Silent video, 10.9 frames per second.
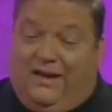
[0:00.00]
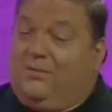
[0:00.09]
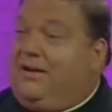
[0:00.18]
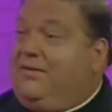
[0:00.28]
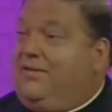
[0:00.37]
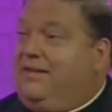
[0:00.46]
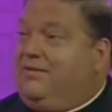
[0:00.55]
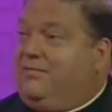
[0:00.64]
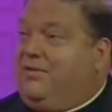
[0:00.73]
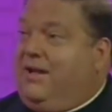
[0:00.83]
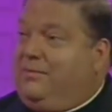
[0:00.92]
there whenever there's a
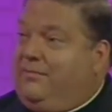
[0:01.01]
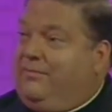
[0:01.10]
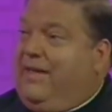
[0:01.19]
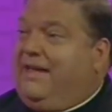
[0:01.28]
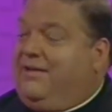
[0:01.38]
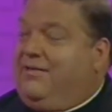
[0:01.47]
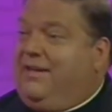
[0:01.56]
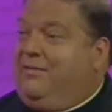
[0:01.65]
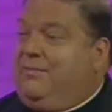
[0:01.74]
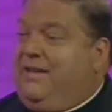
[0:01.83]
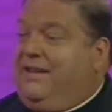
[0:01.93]
problem. Bang, you're
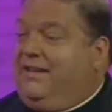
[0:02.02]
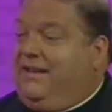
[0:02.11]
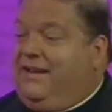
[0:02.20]
there immediately.